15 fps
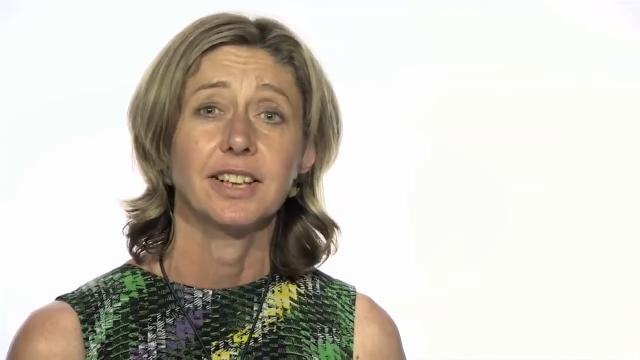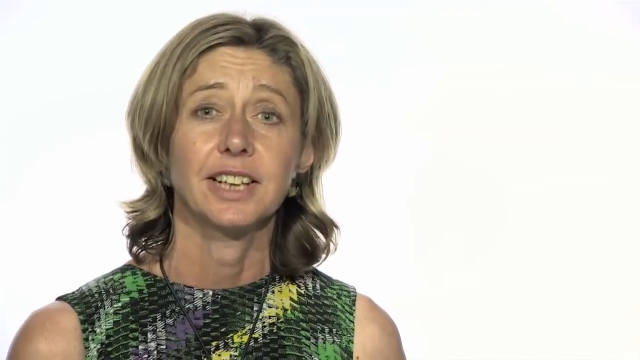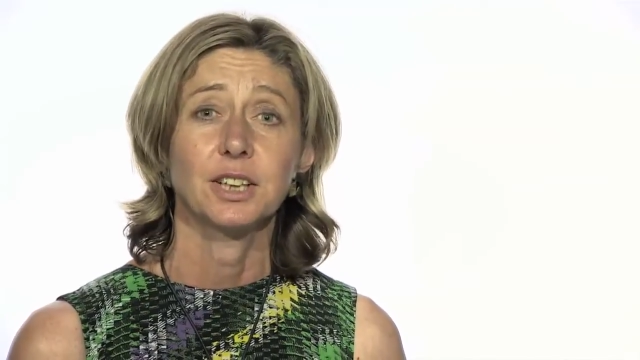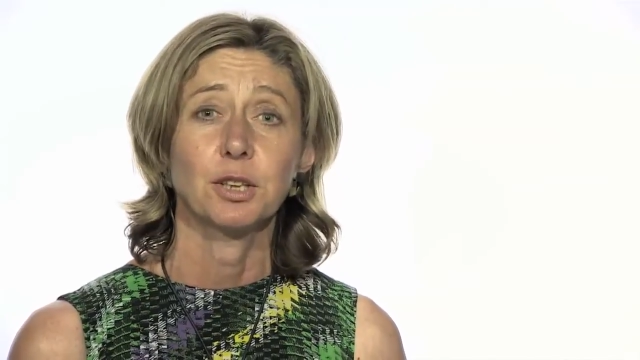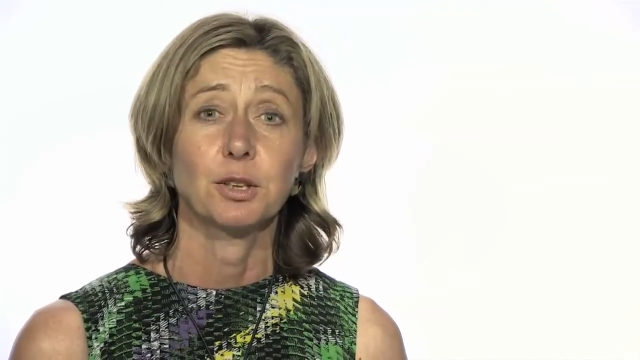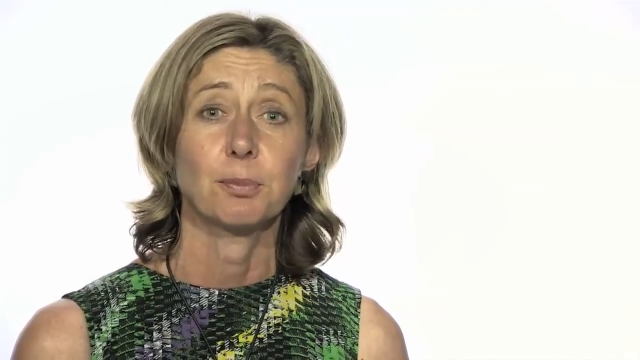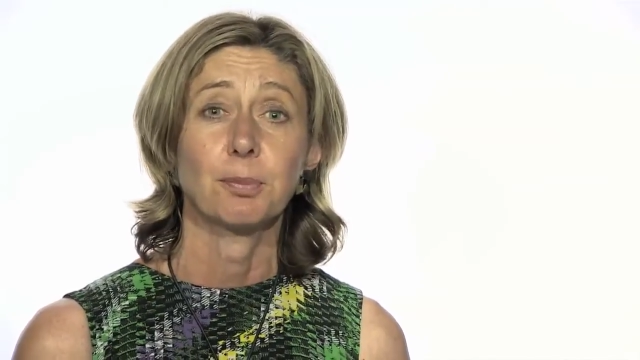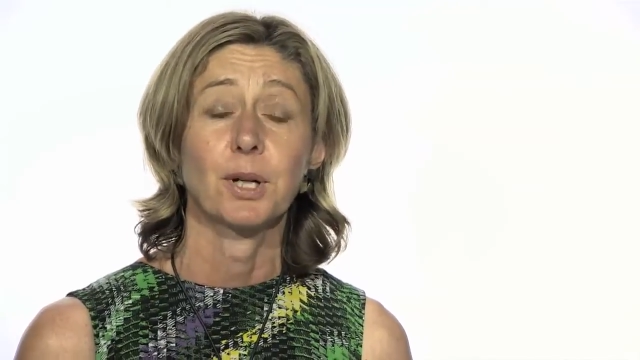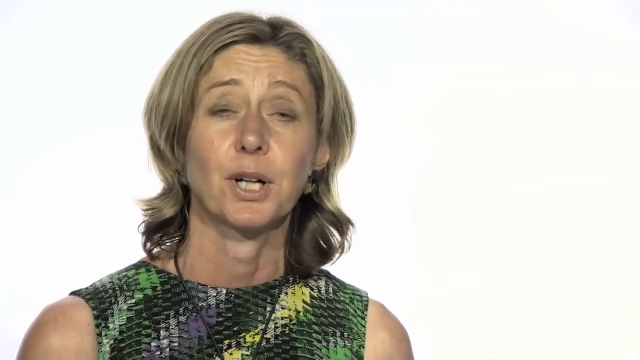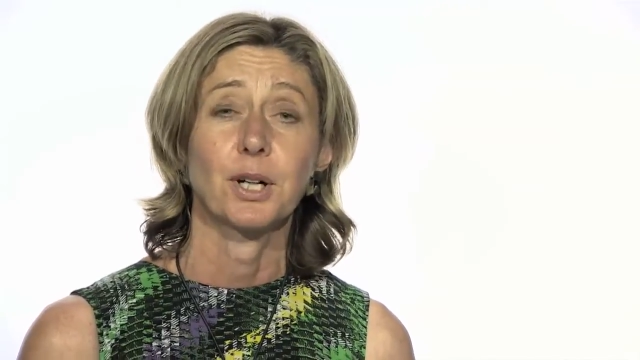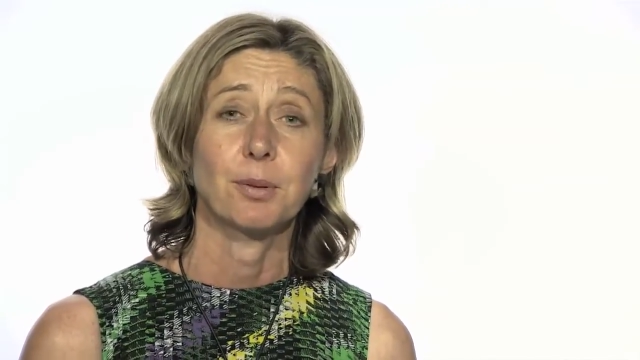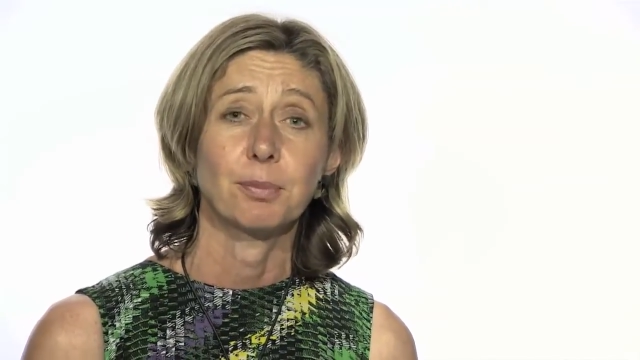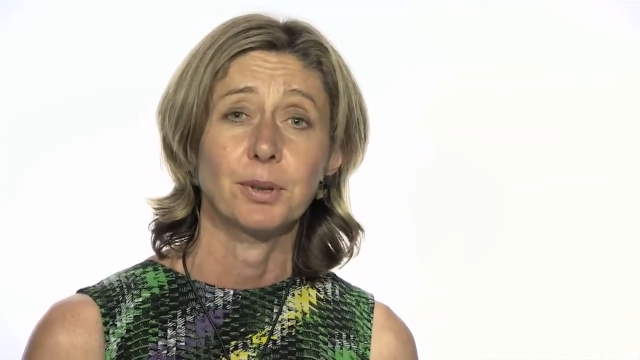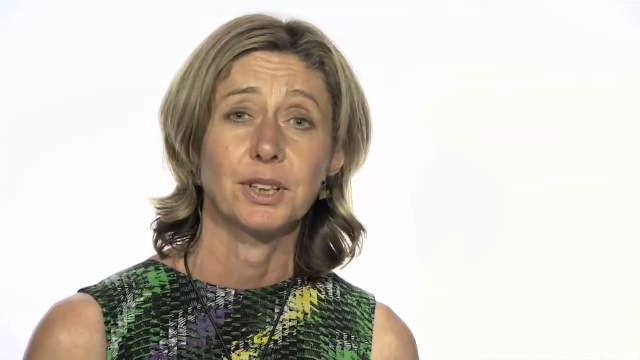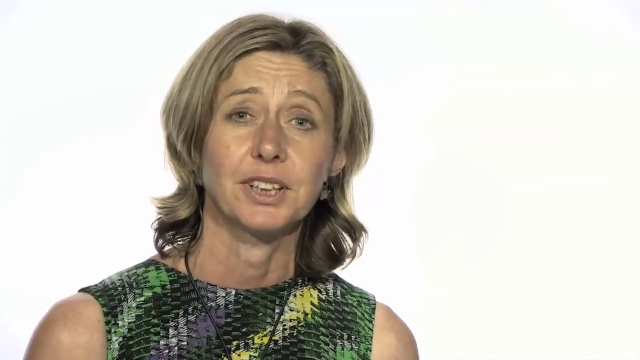in an
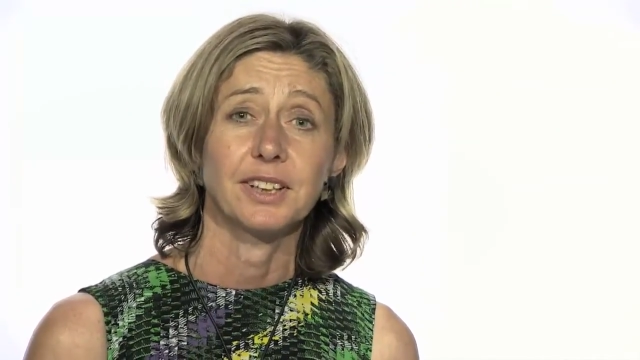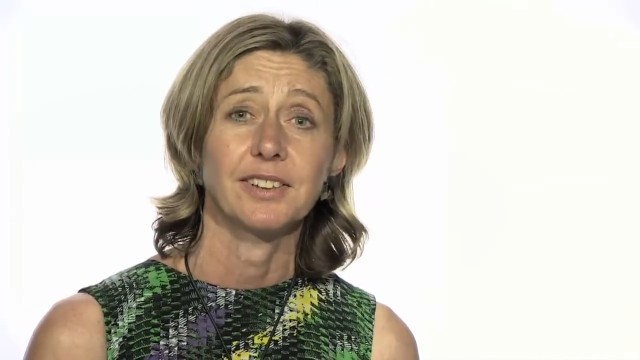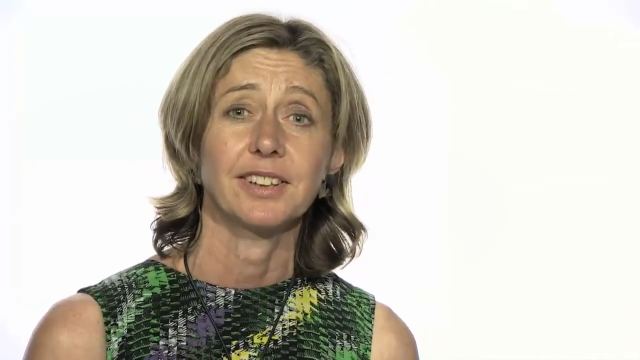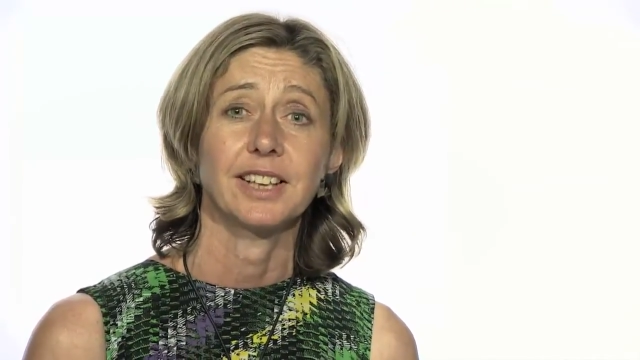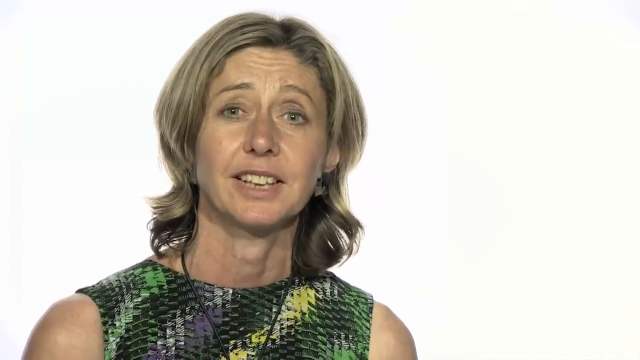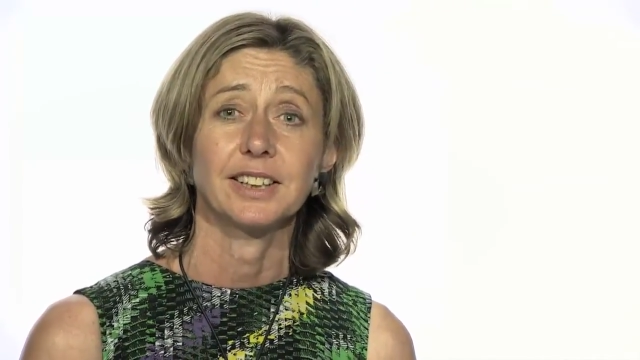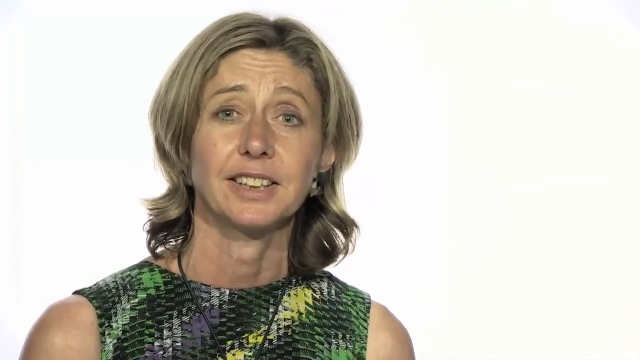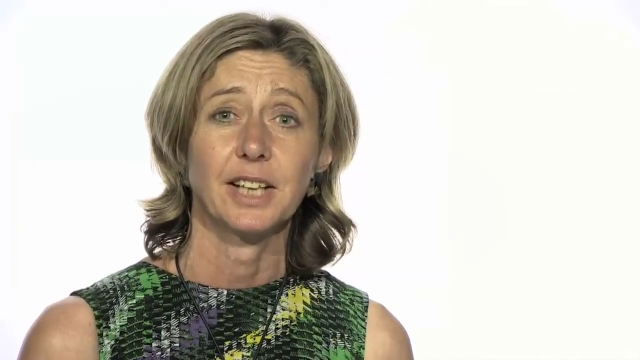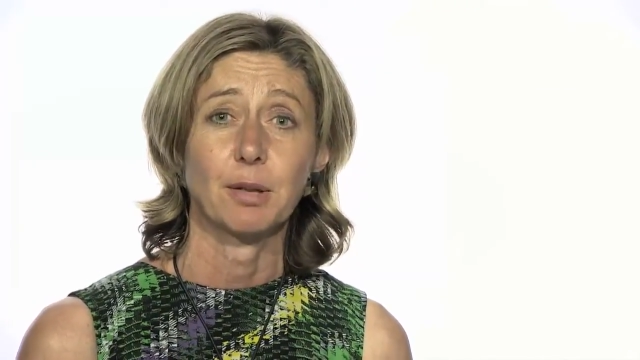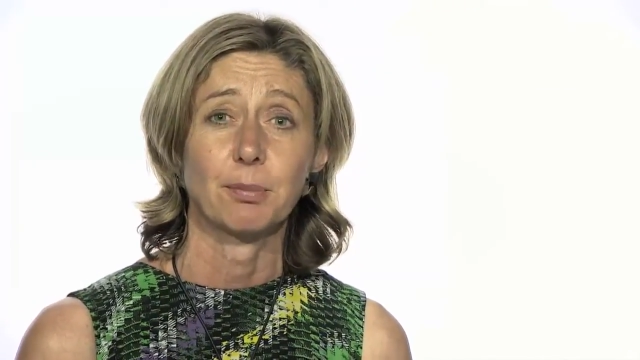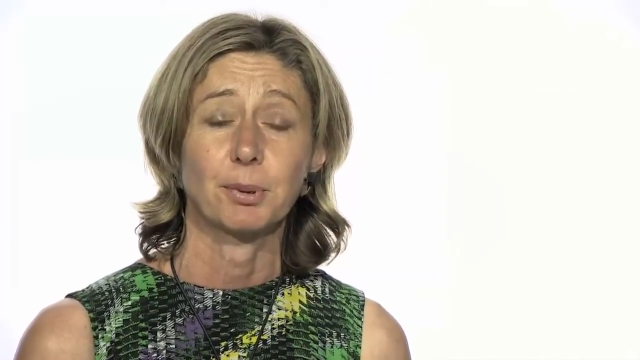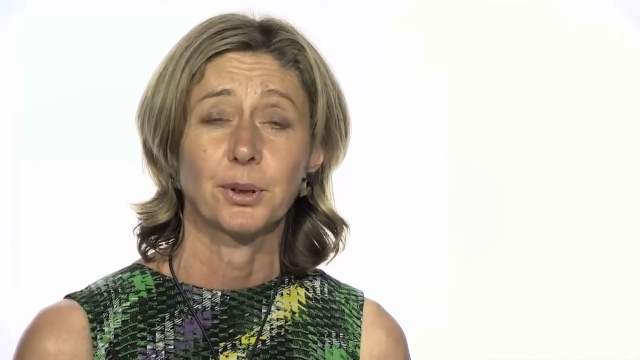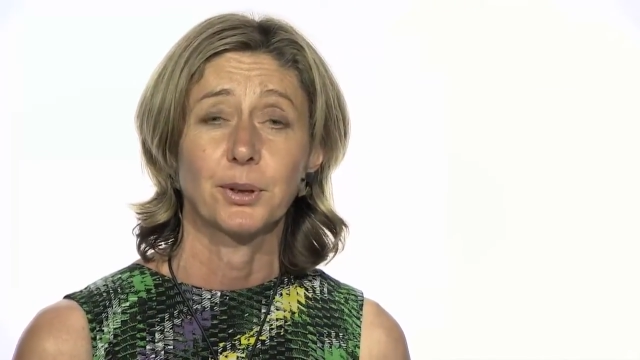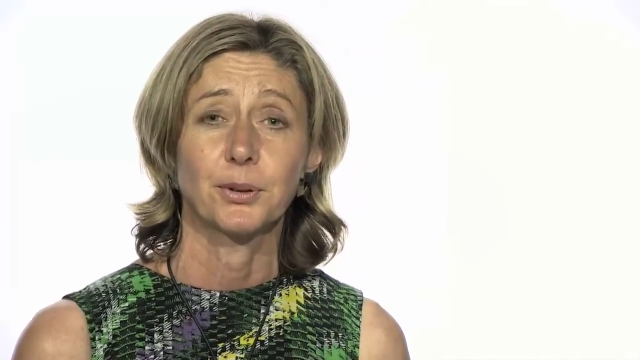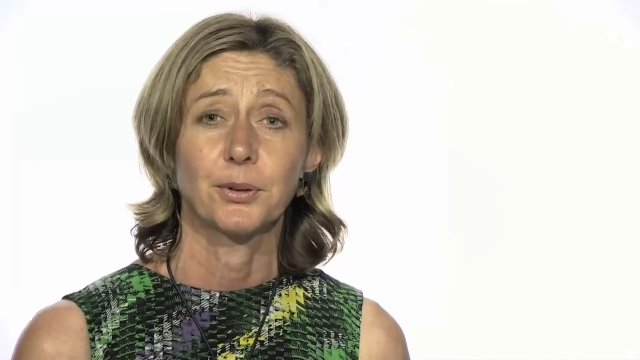apartment in
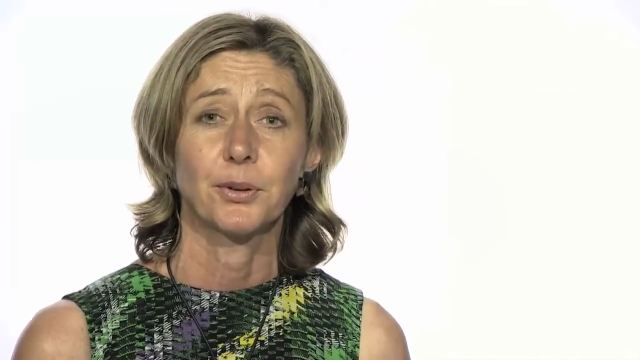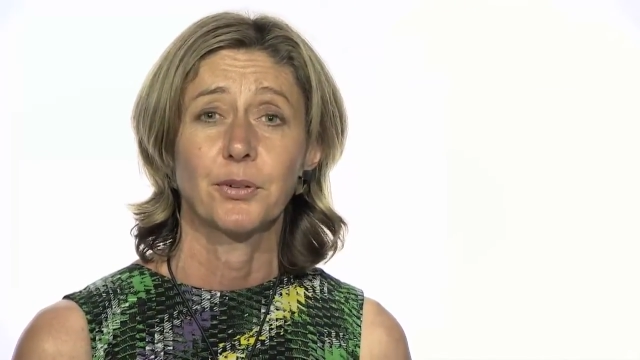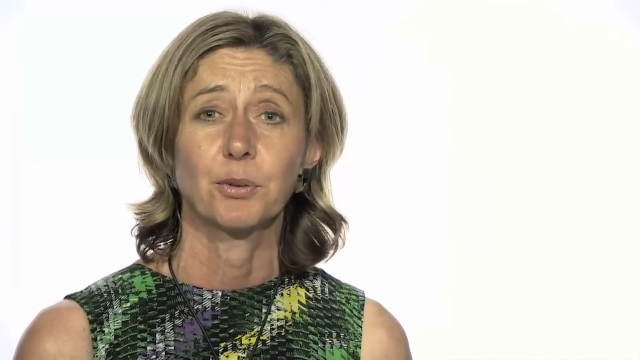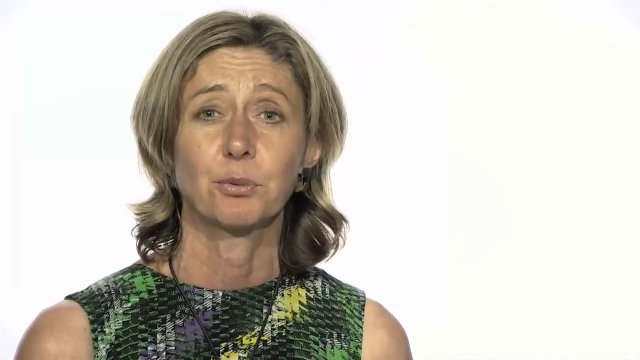Aleppo,